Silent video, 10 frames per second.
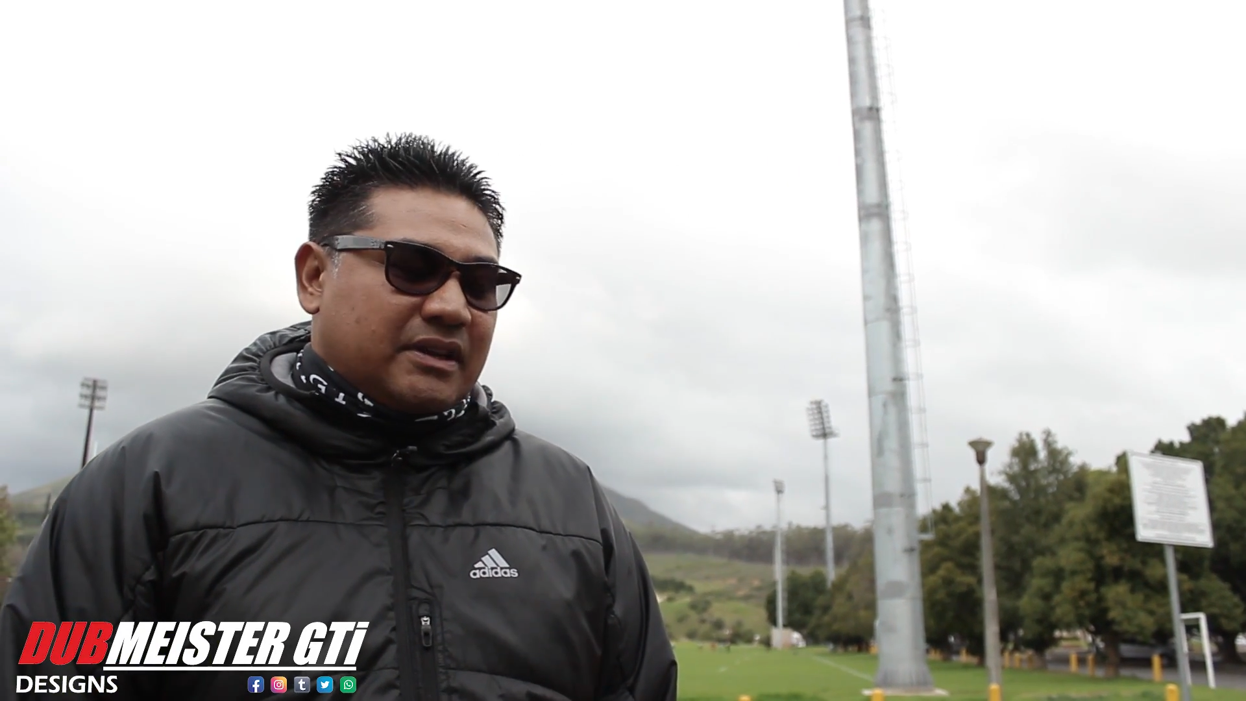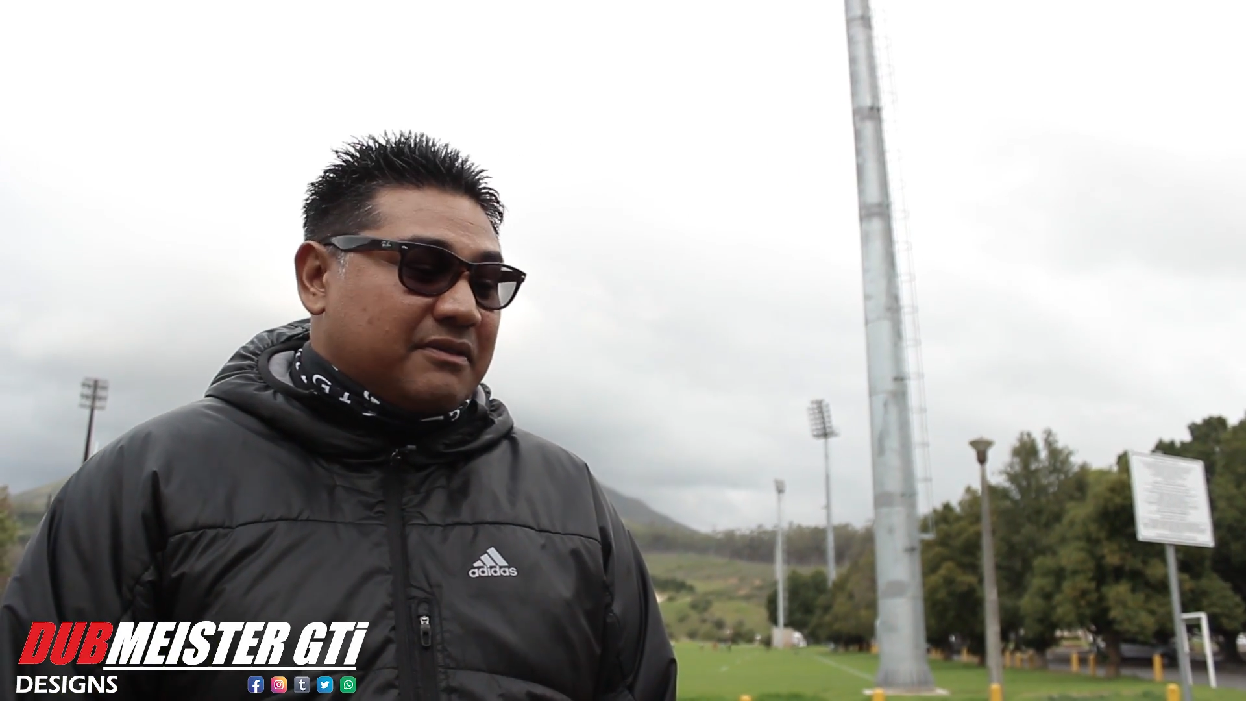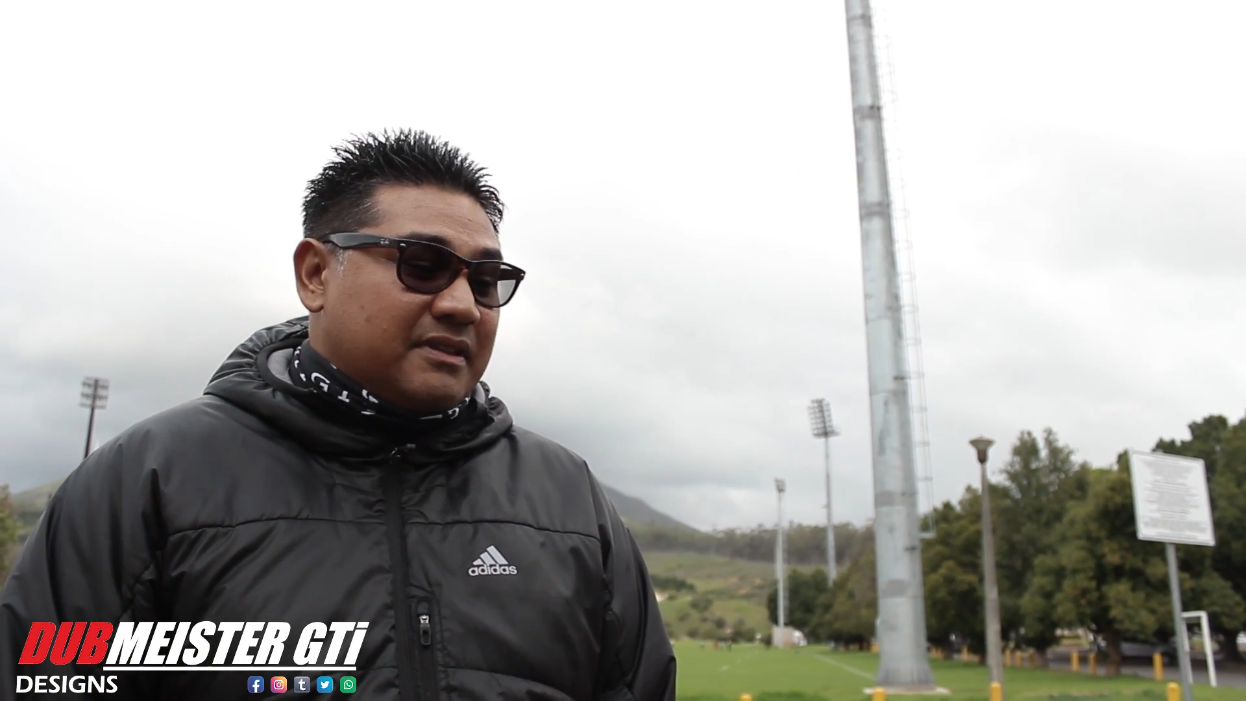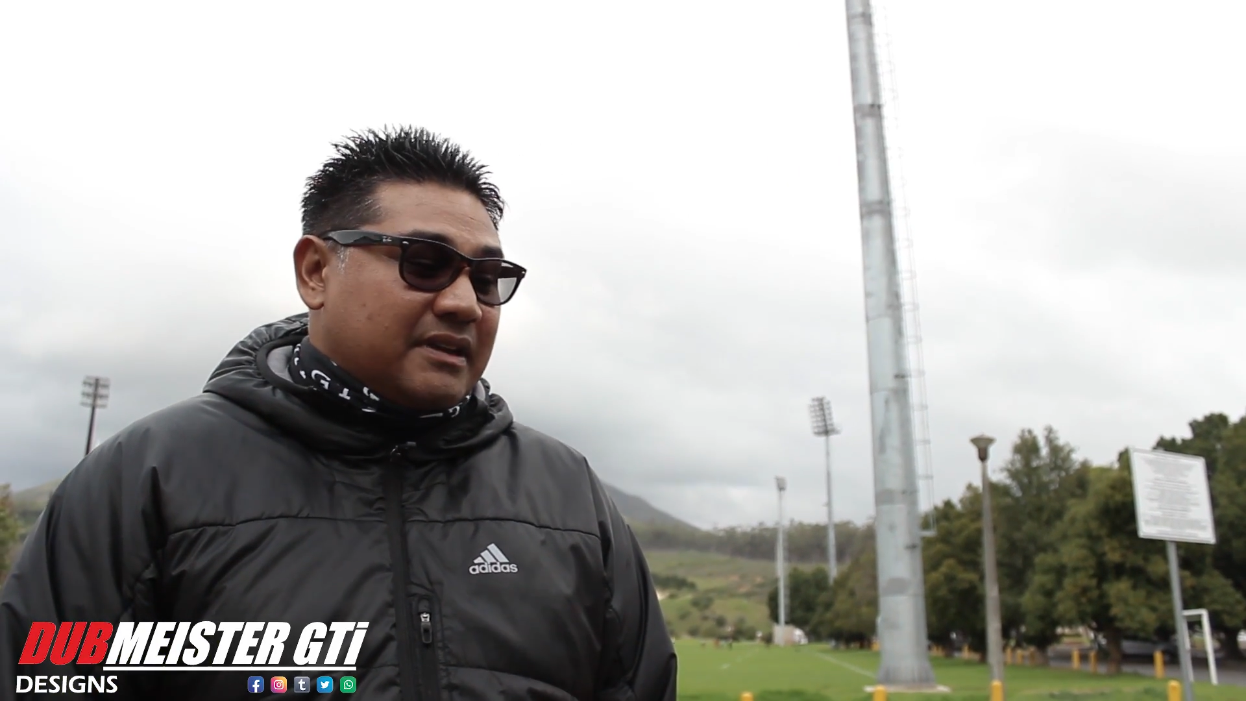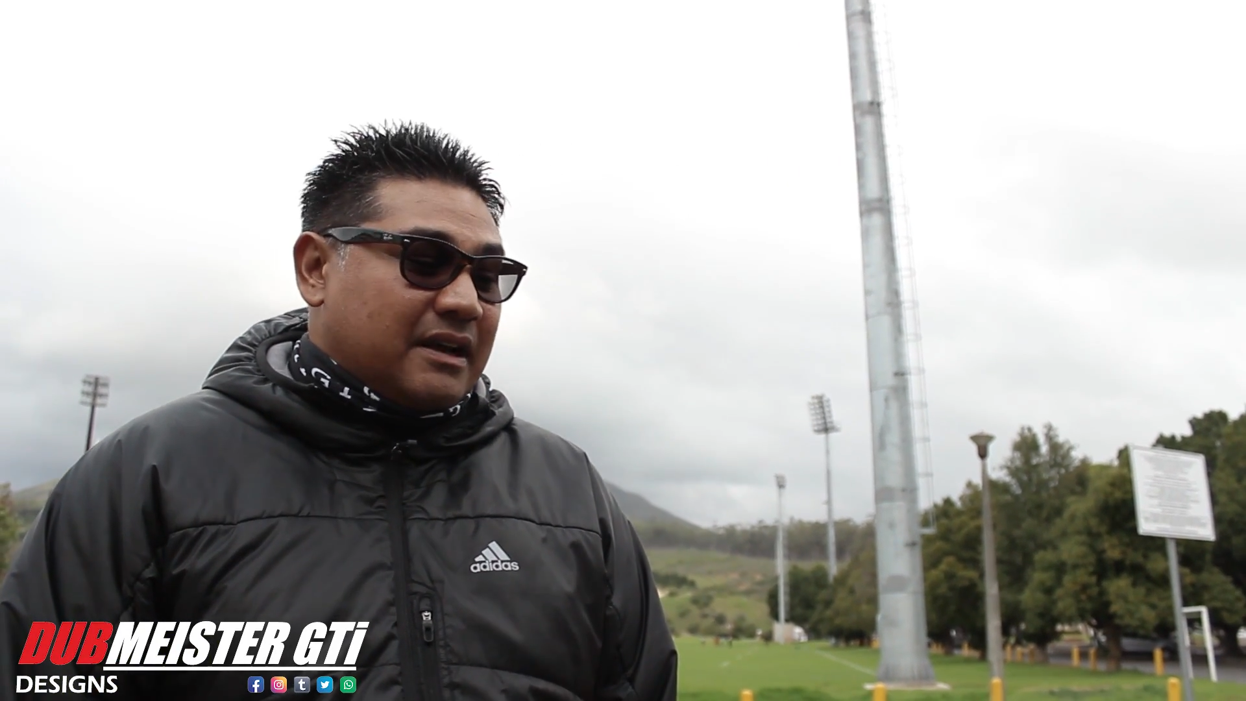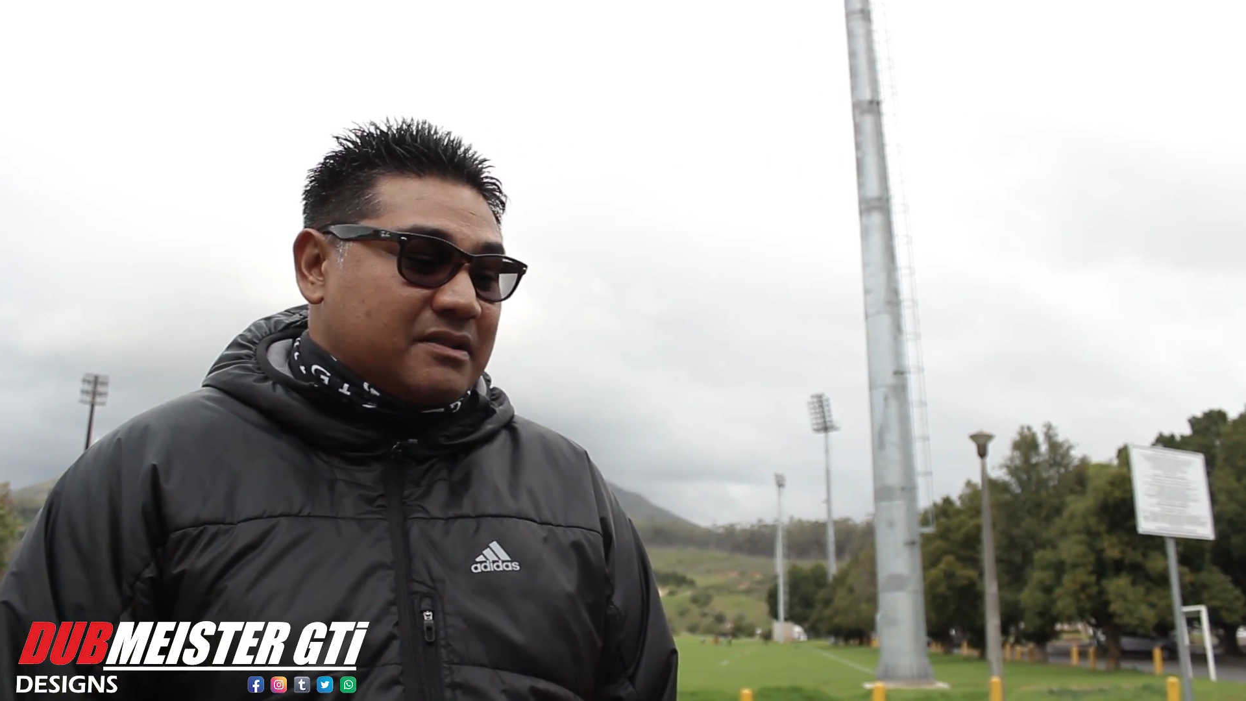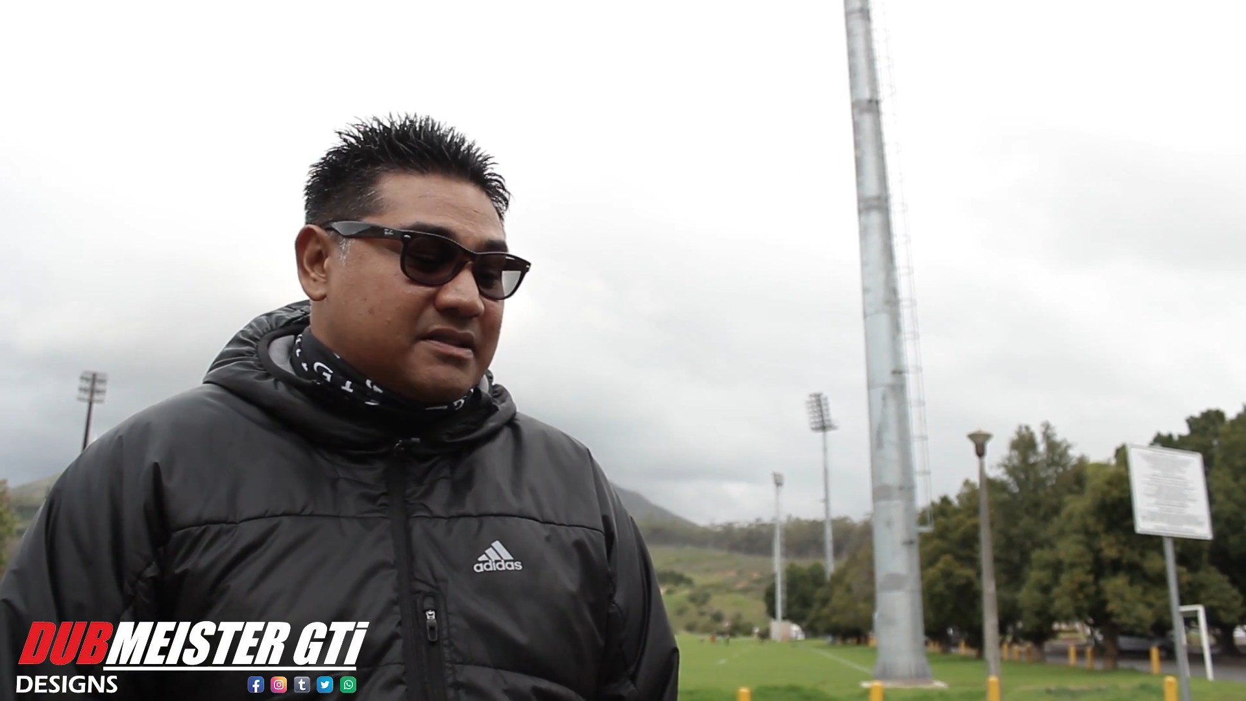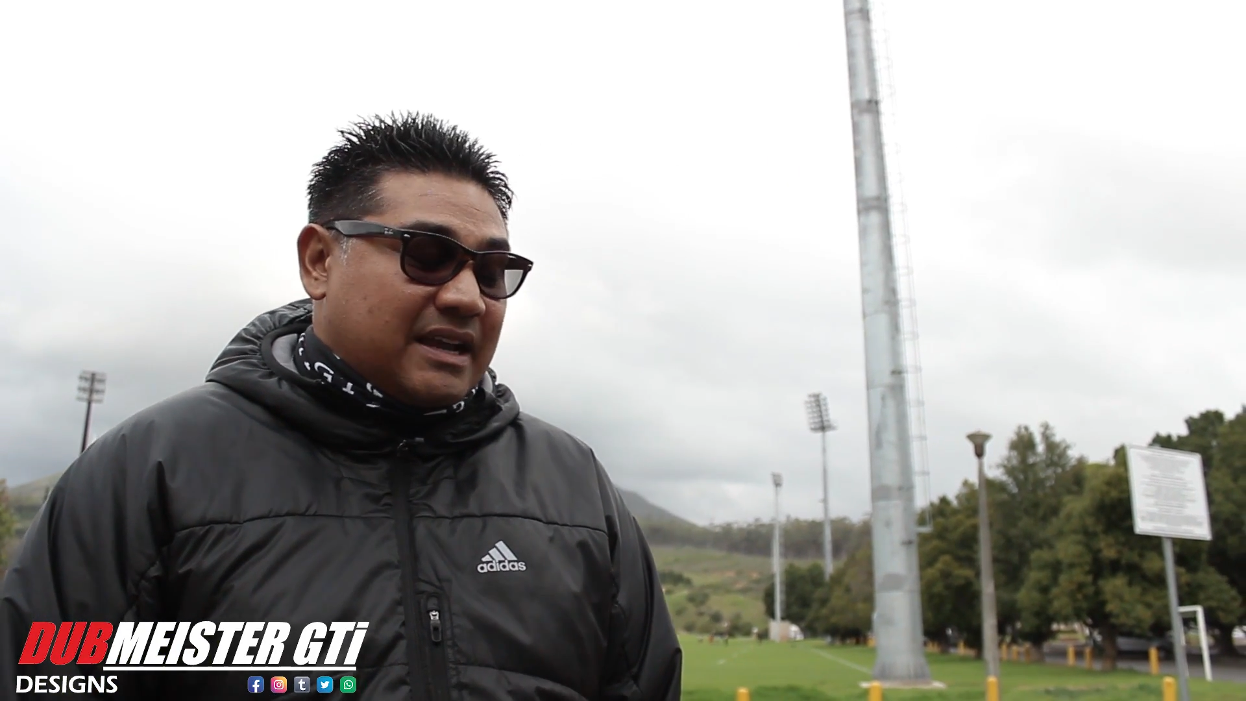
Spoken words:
everything else.